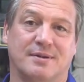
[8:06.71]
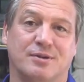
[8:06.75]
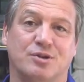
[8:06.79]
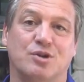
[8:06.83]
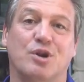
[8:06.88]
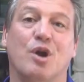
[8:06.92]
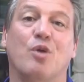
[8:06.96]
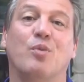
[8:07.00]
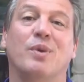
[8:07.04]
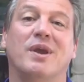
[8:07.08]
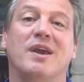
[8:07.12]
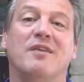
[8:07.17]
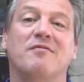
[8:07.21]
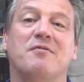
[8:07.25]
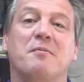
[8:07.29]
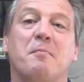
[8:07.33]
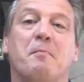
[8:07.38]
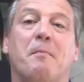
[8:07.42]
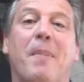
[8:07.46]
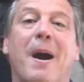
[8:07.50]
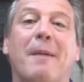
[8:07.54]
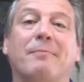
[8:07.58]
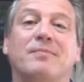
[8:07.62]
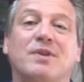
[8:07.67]
You know, we
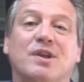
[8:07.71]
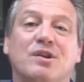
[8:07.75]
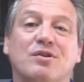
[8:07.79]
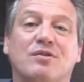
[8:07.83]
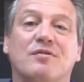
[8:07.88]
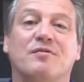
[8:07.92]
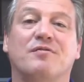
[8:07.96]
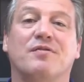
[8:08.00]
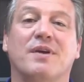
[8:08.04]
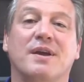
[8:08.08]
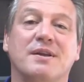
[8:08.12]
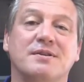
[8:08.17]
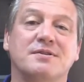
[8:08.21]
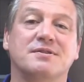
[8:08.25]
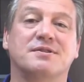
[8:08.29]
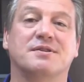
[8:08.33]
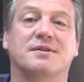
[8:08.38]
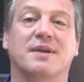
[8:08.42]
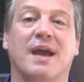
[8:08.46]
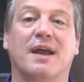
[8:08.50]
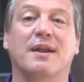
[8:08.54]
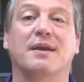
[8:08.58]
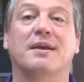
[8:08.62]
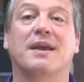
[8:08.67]
even bumped into
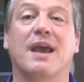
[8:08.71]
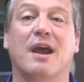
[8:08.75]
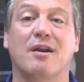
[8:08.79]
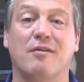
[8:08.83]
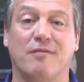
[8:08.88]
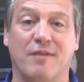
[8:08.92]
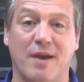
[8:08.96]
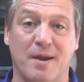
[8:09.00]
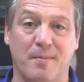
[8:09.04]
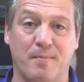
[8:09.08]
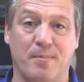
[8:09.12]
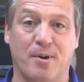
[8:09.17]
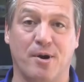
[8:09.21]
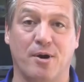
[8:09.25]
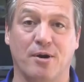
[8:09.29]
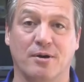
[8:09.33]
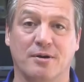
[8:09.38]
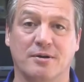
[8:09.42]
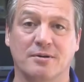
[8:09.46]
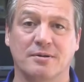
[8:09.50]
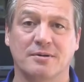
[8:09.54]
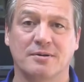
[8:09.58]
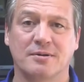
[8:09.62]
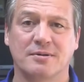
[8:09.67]
friends at a caravan
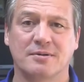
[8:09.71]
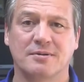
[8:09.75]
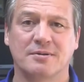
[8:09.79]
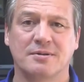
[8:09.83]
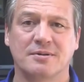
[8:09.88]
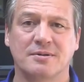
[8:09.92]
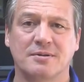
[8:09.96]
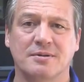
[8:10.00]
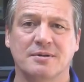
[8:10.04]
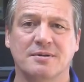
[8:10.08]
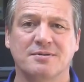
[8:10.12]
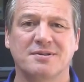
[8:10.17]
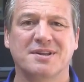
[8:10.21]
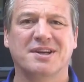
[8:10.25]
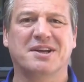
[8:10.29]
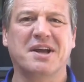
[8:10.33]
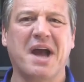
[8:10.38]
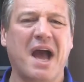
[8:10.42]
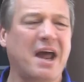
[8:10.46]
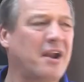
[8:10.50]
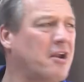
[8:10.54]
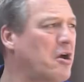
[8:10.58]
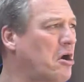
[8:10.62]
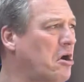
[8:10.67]
park. The
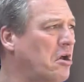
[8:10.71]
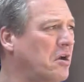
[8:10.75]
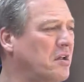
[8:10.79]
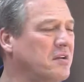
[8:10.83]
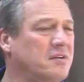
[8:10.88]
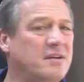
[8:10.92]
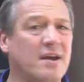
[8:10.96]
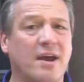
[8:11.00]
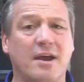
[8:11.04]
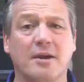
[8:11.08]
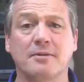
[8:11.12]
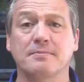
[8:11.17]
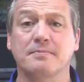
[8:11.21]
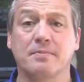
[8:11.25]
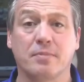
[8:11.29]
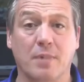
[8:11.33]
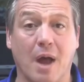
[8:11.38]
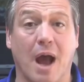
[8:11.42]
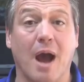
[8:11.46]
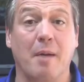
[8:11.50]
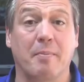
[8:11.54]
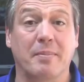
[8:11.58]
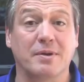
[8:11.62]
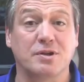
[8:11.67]
kind of holiday,
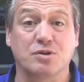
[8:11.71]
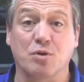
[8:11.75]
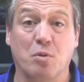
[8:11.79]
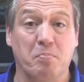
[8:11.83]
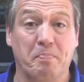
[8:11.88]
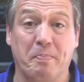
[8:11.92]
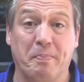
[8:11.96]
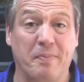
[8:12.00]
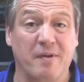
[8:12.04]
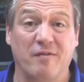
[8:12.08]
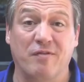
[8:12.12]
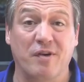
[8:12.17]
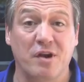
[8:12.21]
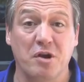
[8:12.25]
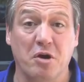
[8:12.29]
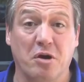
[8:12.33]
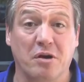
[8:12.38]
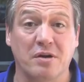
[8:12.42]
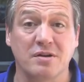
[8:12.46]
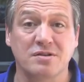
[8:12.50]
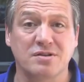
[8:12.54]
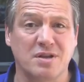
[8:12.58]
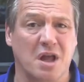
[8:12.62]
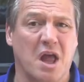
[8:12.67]
I must be very
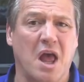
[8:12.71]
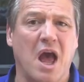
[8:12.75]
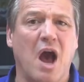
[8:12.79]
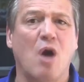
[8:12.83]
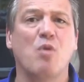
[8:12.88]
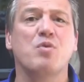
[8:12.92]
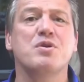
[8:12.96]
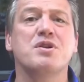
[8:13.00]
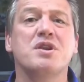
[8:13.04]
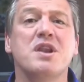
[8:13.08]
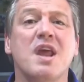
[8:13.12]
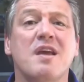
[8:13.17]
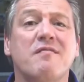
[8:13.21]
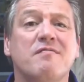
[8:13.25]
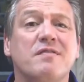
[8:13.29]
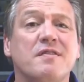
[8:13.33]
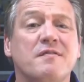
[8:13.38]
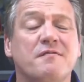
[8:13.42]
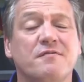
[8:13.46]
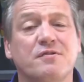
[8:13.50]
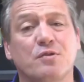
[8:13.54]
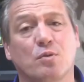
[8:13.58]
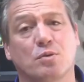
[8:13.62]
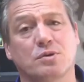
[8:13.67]
honest, I would never
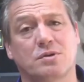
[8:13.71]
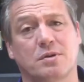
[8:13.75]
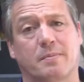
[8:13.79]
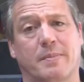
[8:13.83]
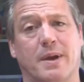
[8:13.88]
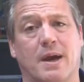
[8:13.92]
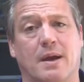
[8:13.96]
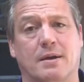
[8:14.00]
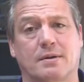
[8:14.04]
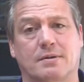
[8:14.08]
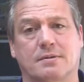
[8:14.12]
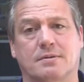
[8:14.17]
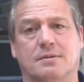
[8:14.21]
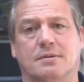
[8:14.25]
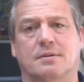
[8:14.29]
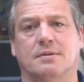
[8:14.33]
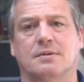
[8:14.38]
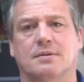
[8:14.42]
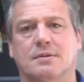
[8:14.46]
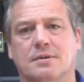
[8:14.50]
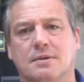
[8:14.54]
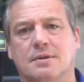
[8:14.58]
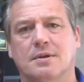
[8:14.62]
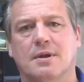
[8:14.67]
have thought about.
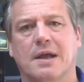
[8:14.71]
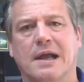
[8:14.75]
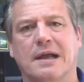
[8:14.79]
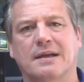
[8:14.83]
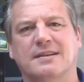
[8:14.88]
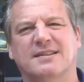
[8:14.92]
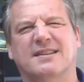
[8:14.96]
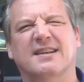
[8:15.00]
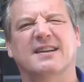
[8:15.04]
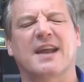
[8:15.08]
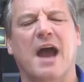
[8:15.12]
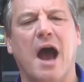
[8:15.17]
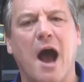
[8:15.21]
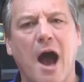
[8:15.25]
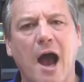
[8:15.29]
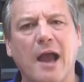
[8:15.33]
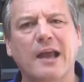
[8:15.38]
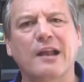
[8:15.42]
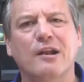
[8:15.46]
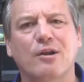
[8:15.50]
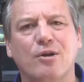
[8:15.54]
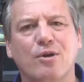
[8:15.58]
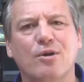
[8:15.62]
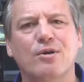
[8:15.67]
Did
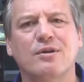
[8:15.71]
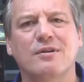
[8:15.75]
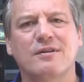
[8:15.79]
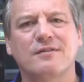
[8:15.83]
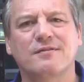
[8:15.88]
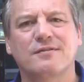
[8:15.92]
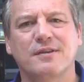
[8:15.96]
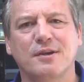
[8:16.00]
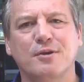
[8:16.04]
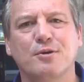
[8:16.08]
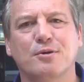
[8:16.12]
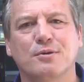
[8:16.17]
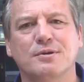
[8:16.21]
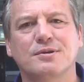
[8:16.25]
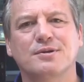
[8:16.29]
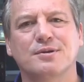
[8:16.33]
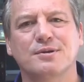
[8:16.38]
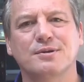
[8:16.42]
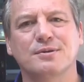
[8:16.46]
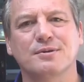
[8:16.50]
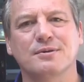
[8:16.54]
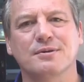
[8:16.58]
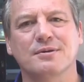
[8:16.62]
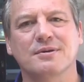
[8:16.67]
I learn a thing or
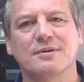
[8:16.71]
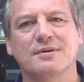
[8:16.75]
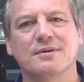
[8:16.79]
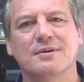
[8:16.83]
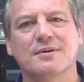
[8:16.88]
two?